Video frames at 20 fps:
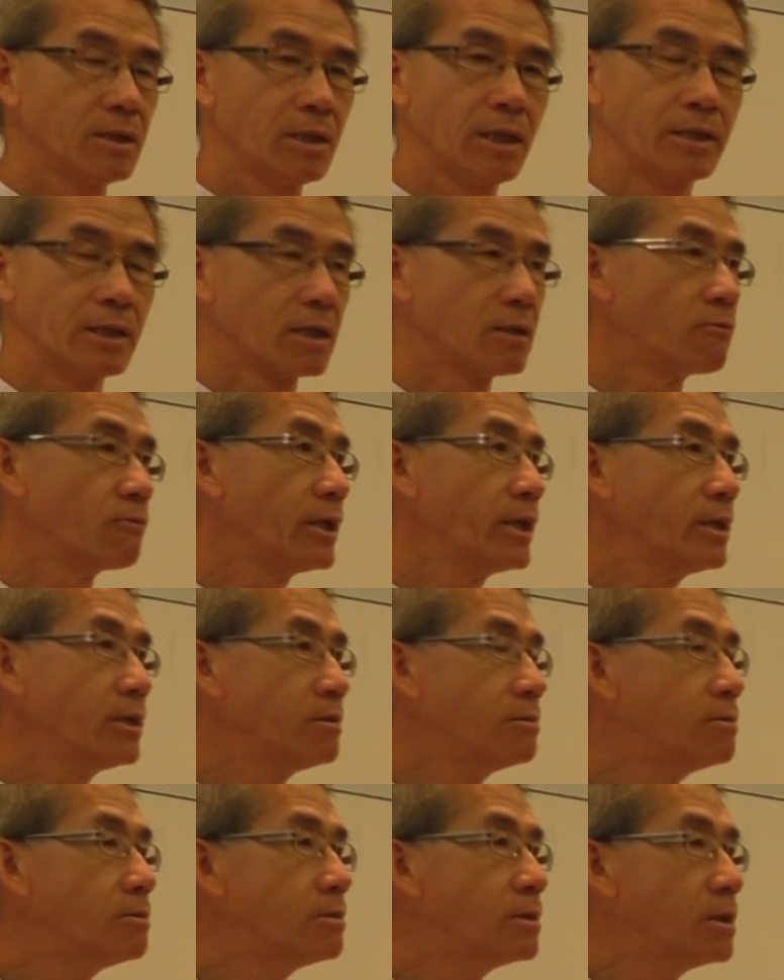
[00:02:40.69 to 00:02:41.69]
another way
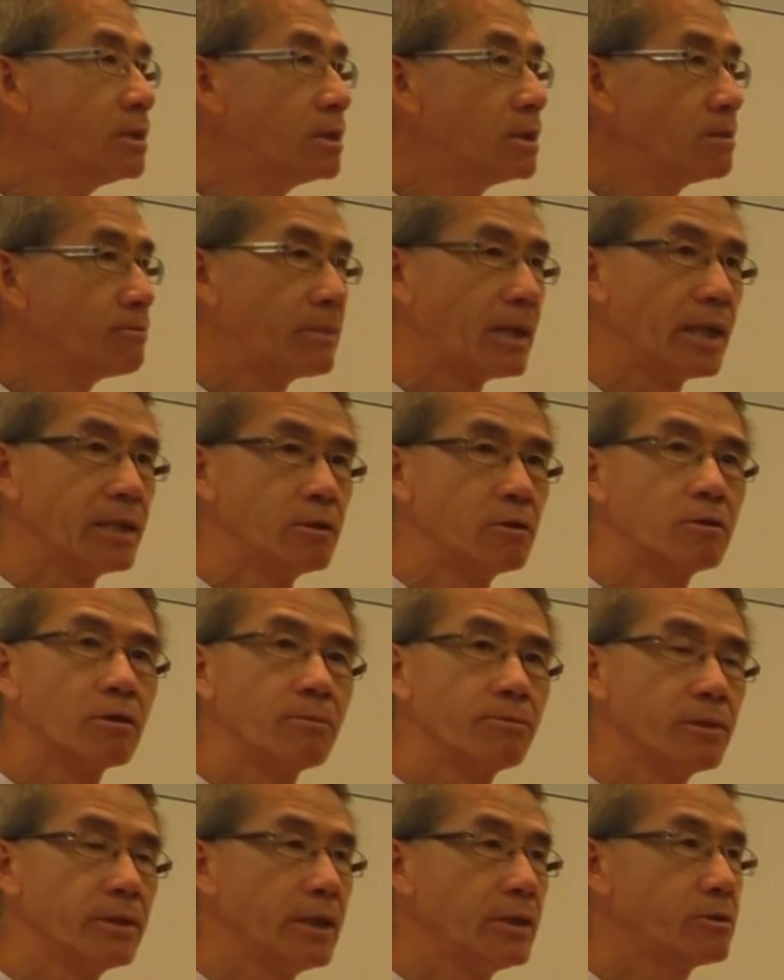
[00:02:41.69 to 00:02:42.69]
by
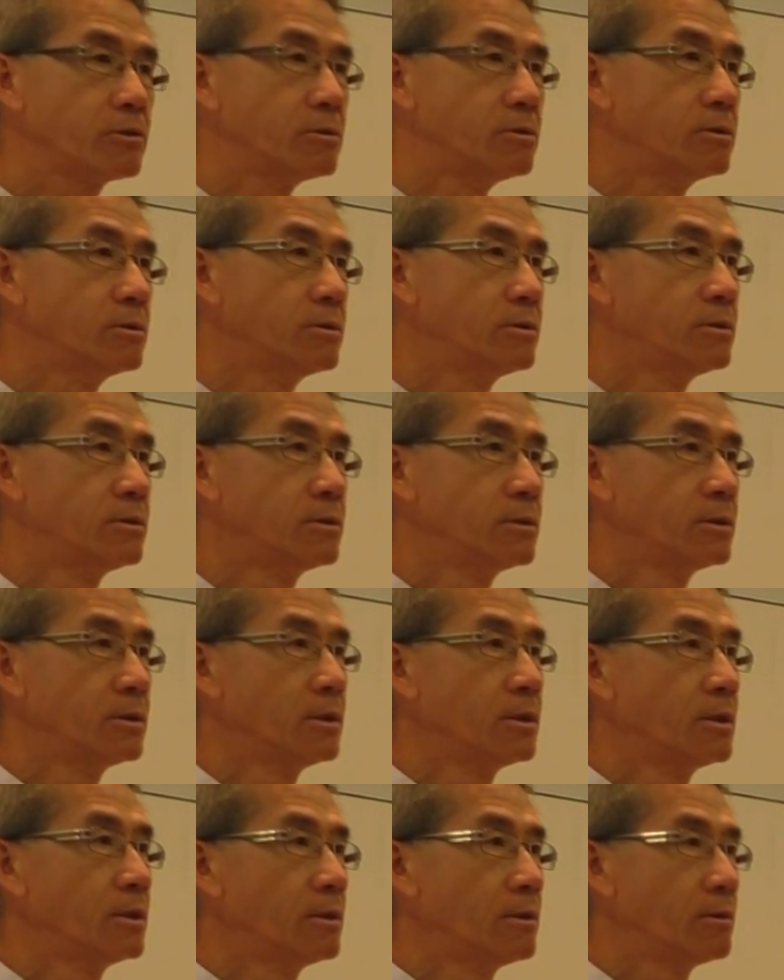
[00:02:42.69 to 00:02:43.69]
interpretation.
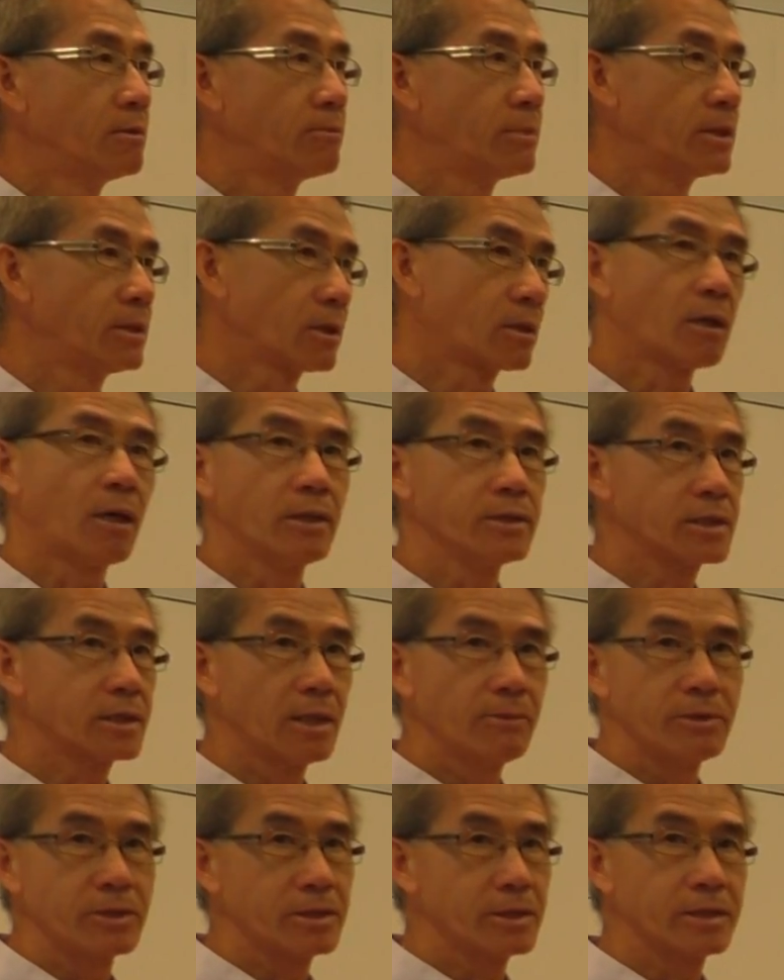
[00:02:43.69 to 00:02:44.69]
But the
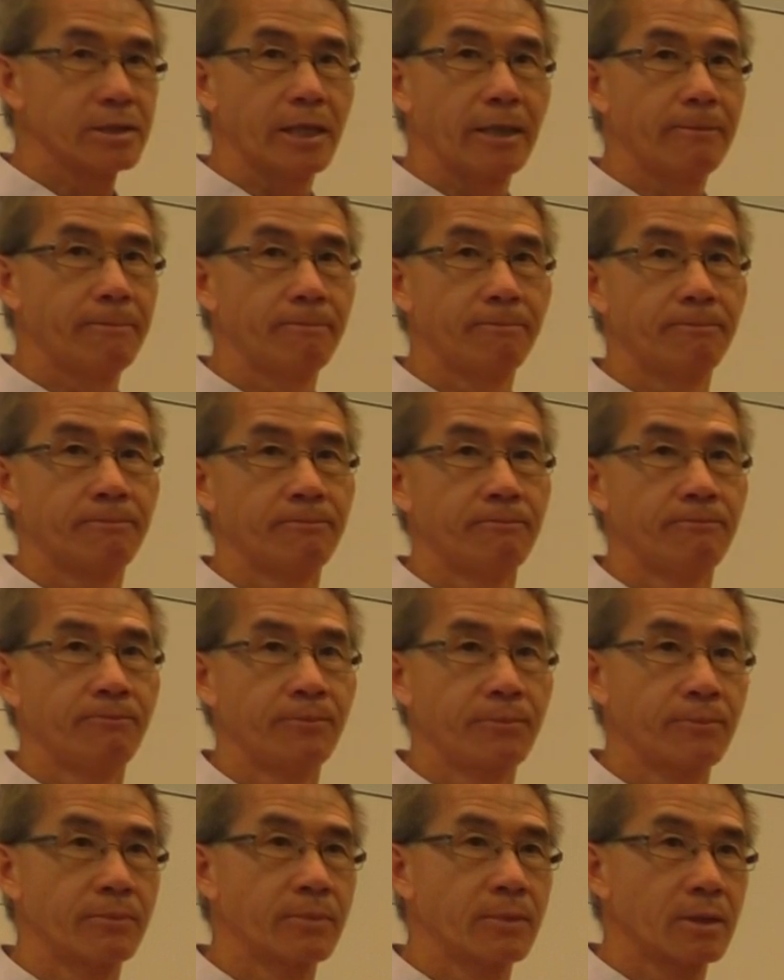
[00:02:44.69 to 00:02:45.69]
concept is the same.
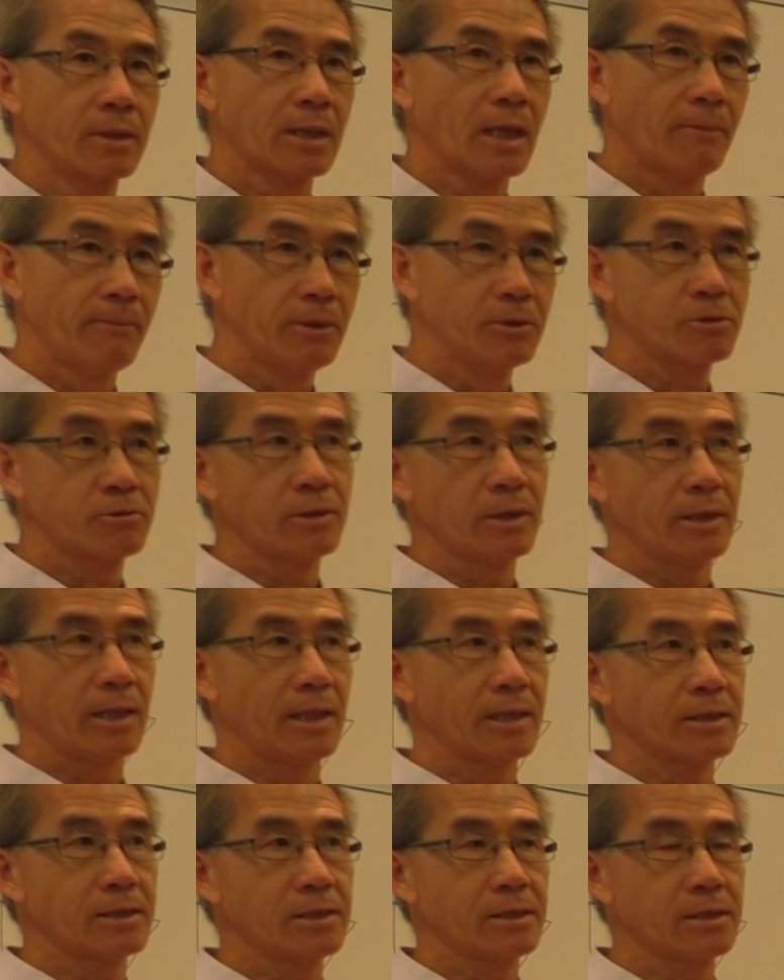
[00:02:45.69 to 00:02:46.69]
Dimensional
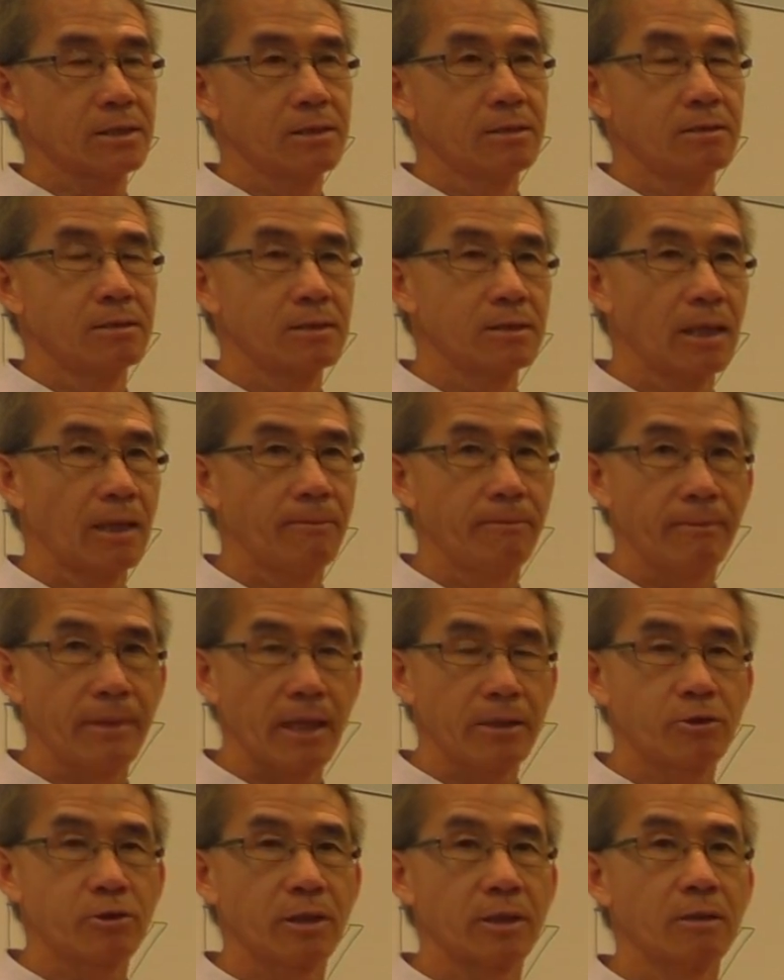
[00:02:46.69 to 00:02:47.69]
analysis and
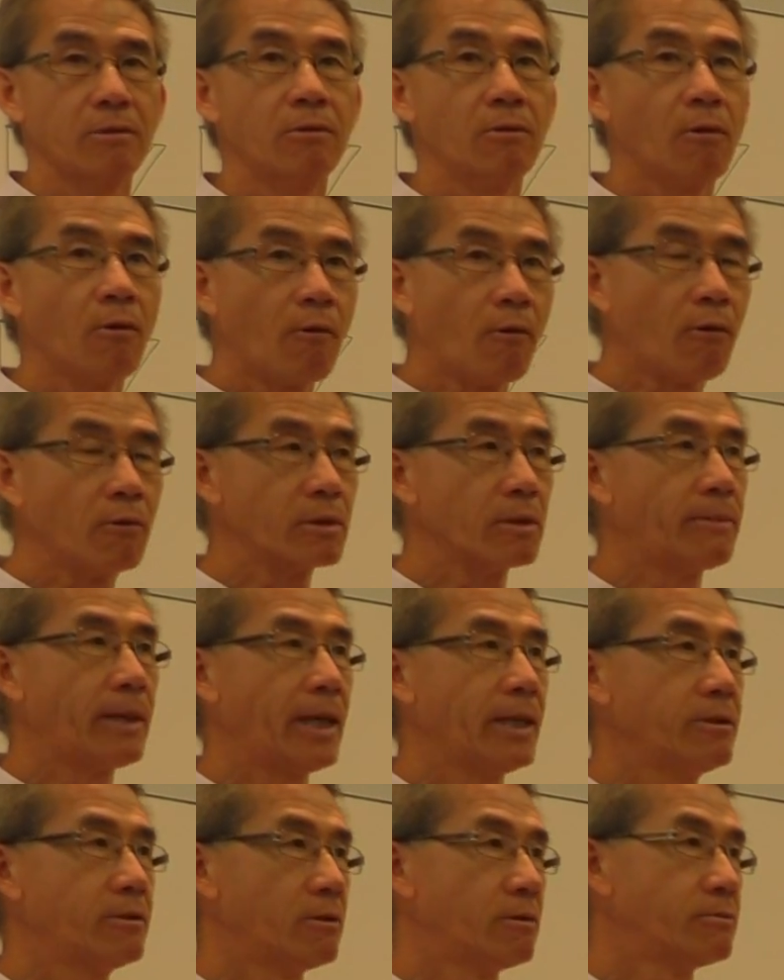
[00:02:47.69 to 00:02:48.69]
matching all the
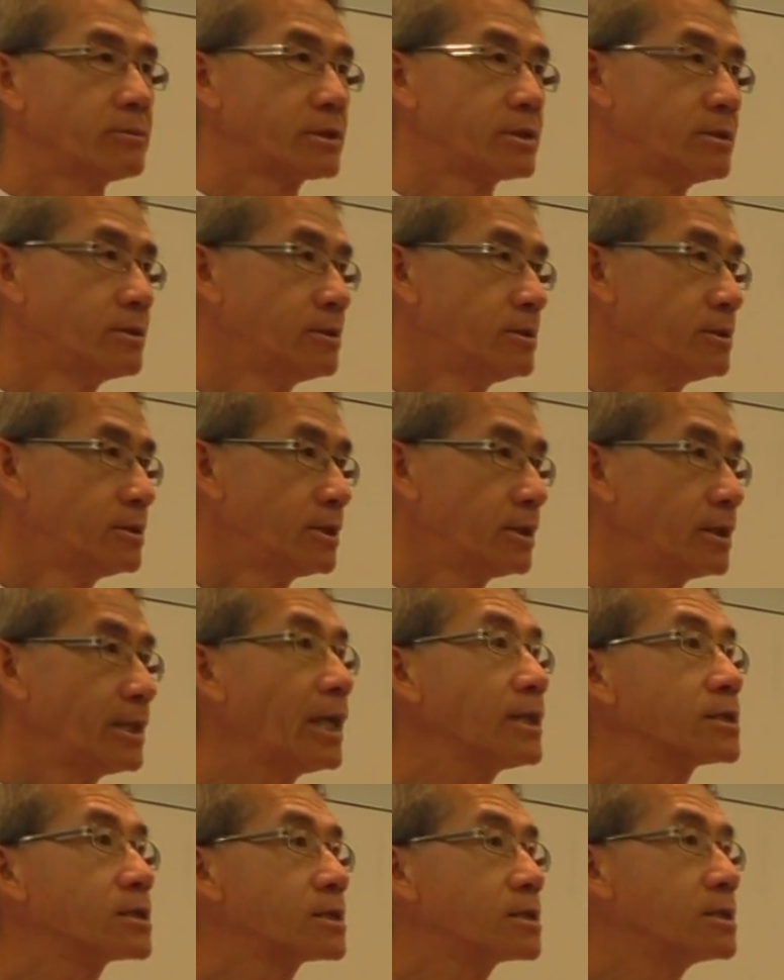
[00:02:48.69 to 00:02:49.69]
parameters.
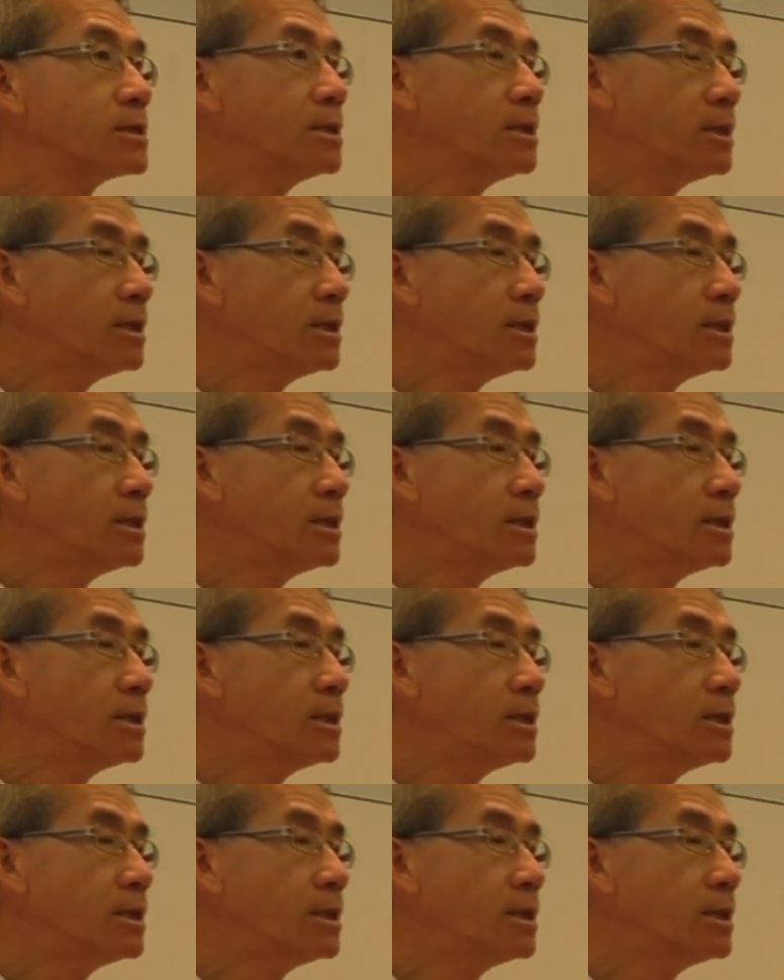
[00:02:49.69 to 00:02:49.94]
Yes? For